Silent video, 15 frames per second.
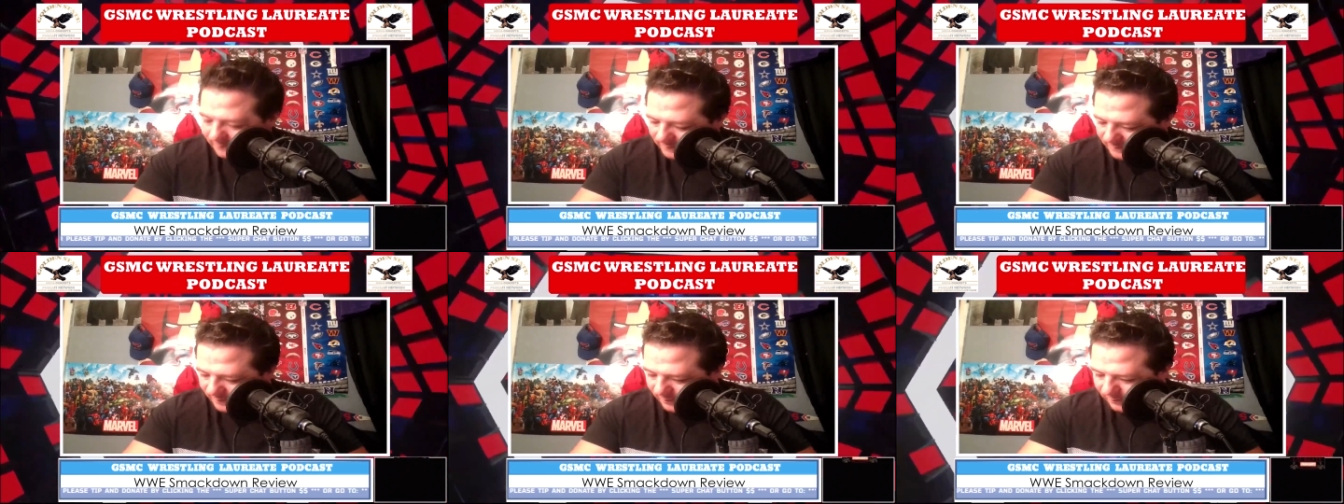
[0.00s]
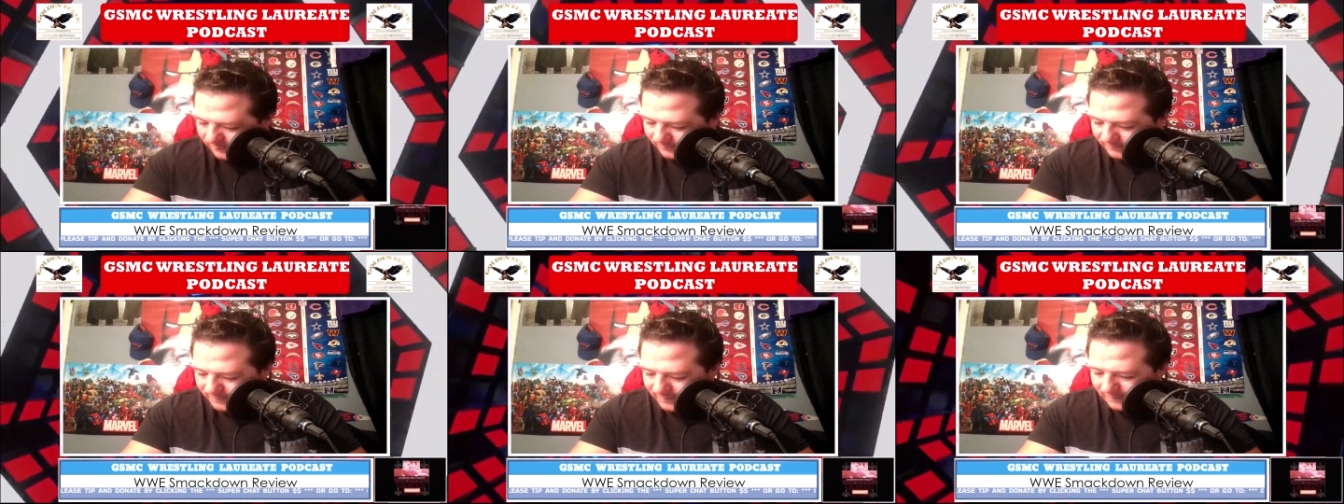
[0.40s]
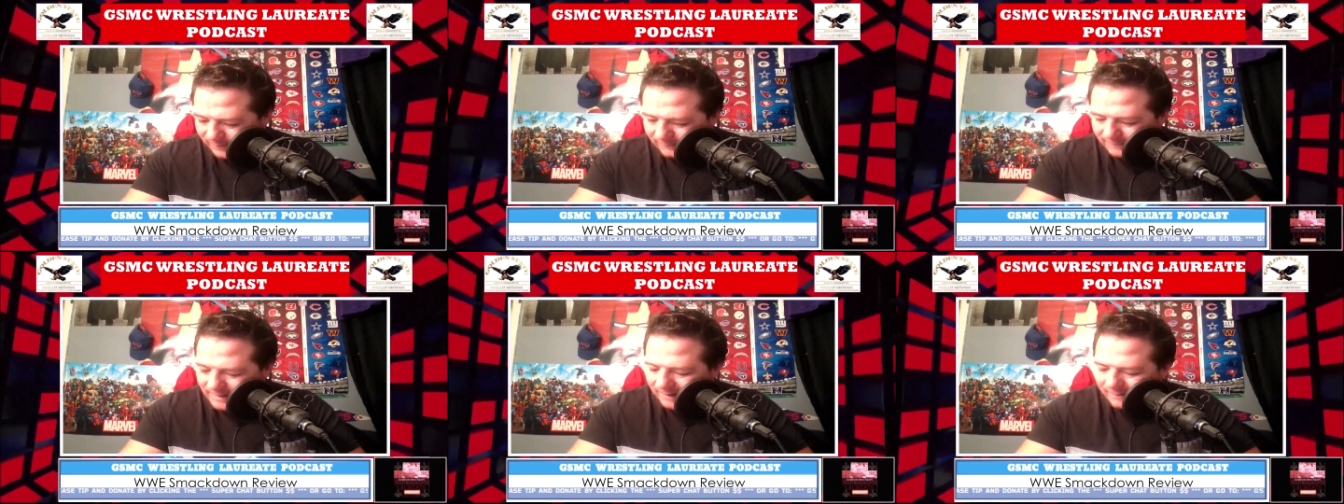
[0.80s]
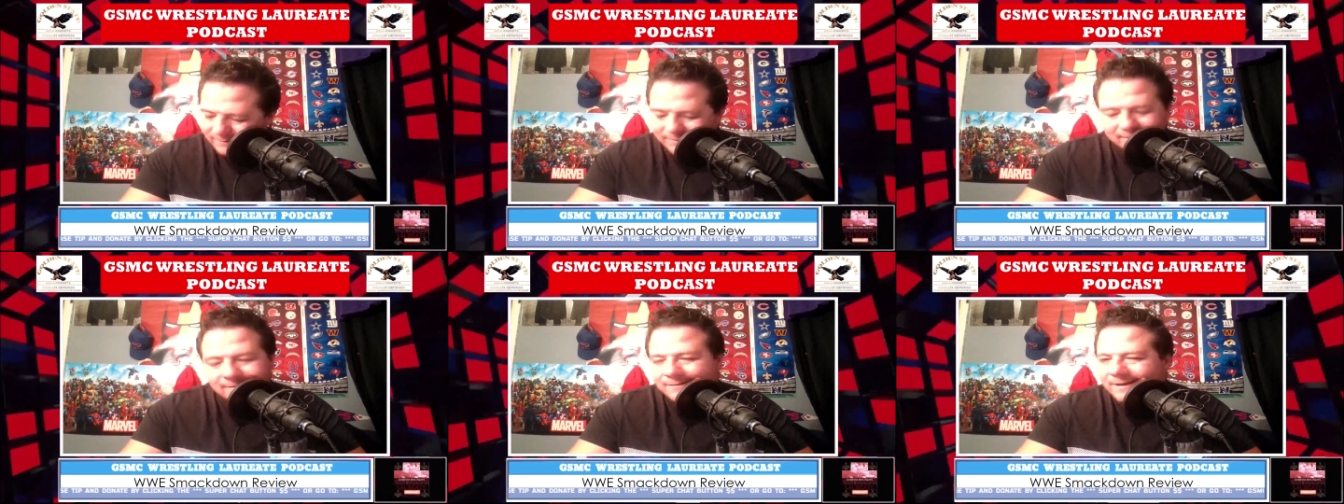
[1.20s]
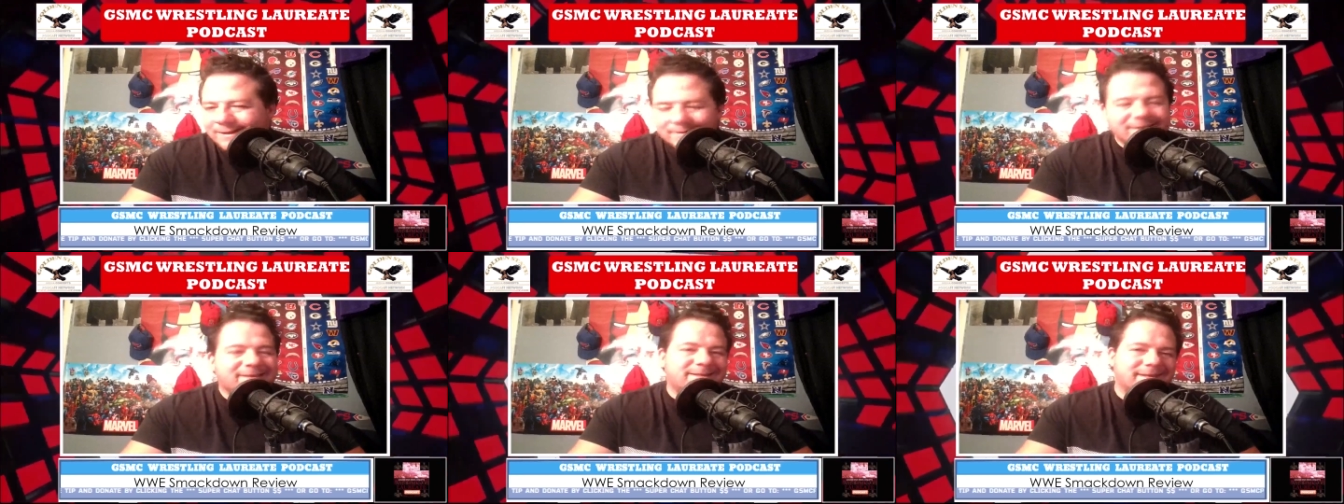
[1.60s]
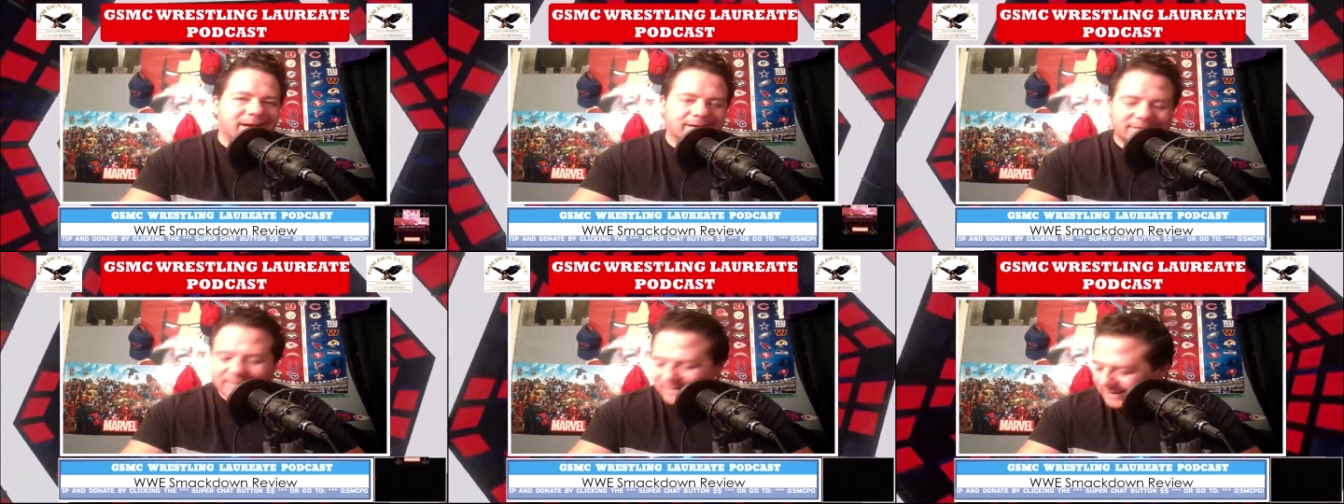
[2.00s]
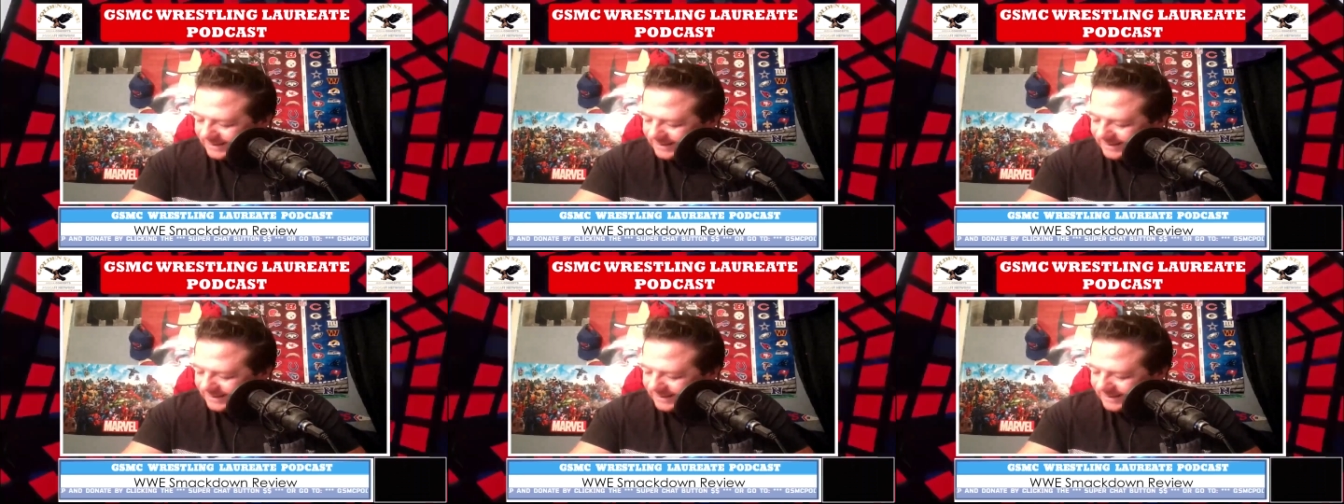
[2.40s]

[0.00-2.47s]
So you know, it, it sucks.